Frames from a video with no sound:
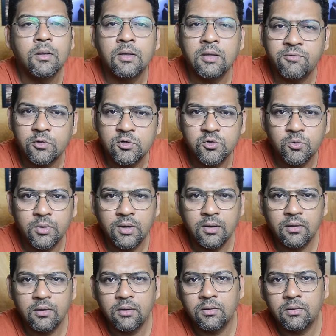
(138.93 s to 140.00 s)
If you're
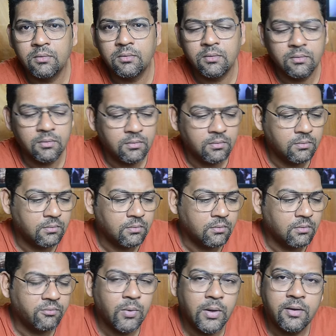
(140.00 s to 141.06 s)
shooting a
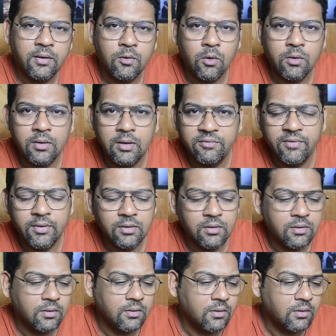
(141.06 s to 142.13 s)
wedding or an event,